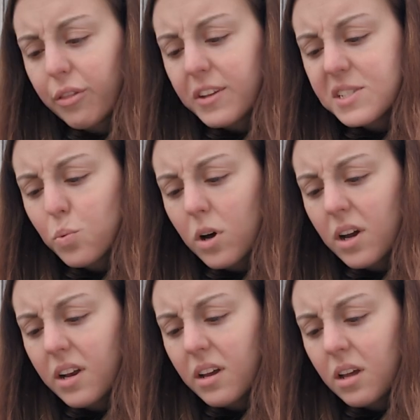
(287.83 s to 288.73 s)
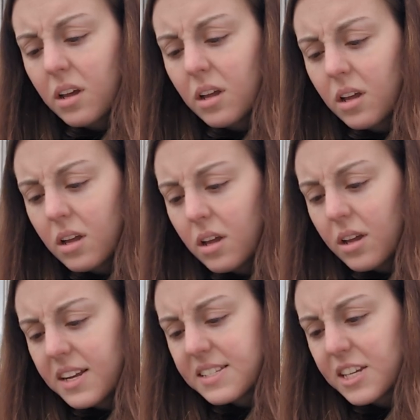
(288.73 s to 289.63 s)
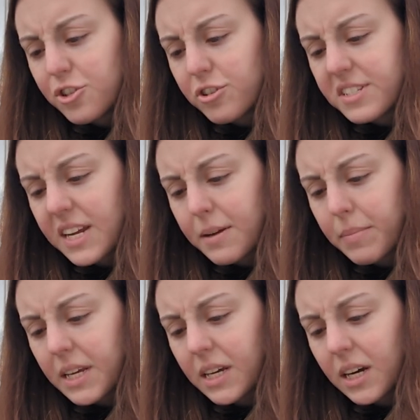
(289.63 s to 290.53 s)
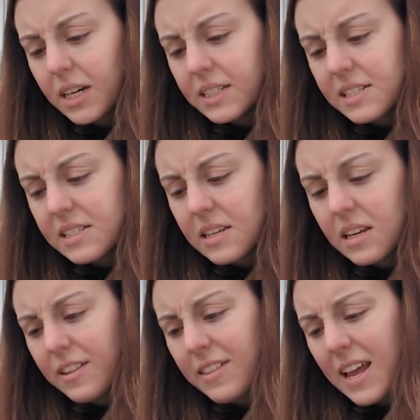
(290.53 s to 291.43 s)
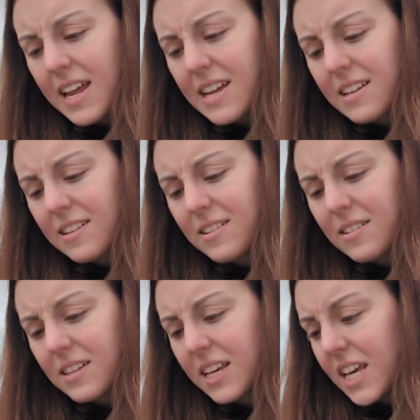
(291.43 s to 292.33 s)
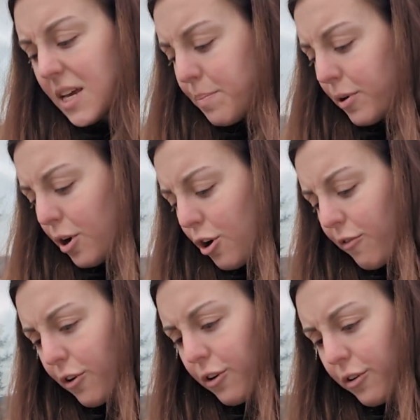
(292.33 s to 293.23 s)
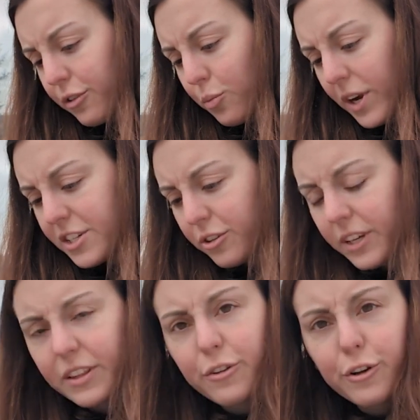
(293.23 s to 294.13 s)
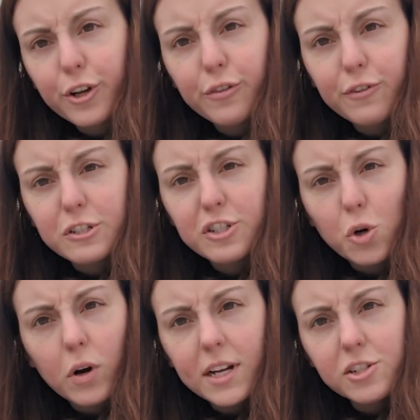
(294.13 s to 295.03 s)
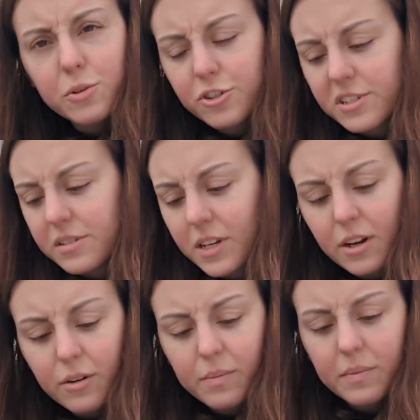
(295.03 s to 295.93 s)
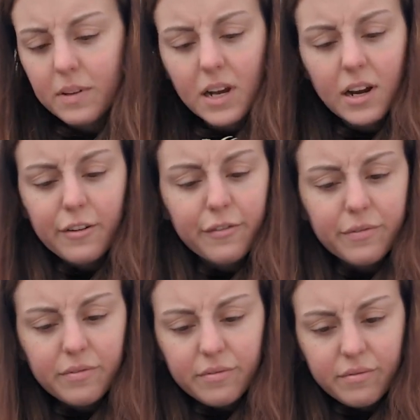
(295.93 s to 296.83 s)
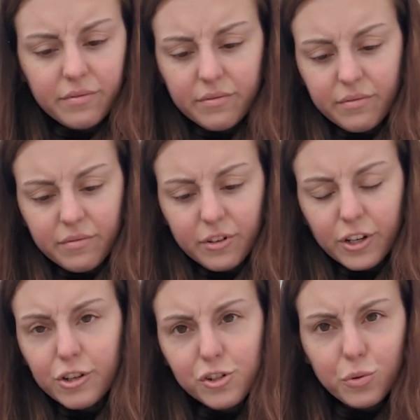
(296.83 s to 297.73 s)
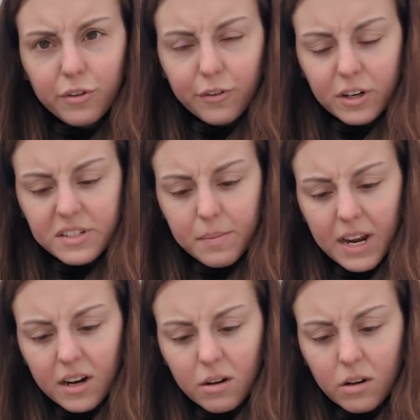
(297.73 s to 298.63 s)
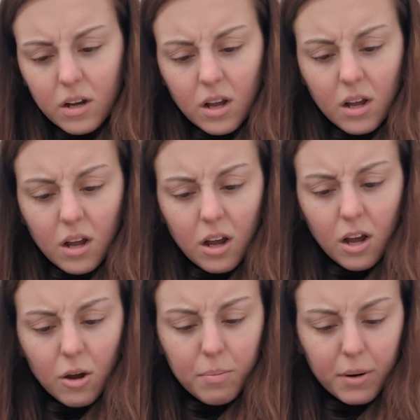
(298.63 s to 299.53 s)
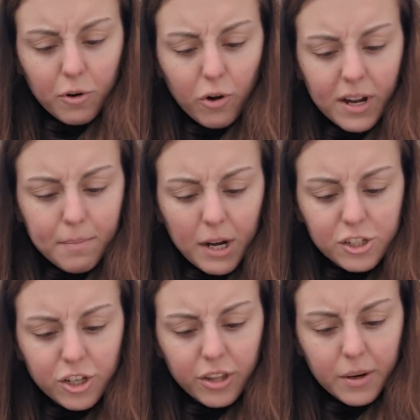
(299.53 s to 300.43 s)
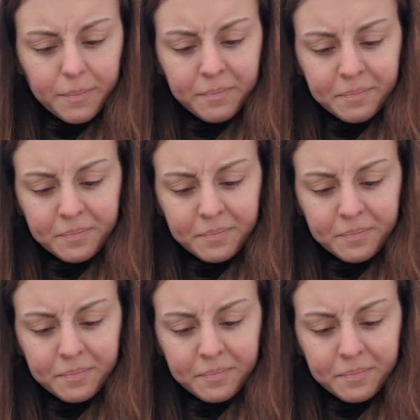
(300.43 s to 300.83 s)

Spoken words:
This one is interesting because they keep over the winter. Like they're good for storage, which is, you know, kind of unusual for a tomato. but I'm growing a bunch of them.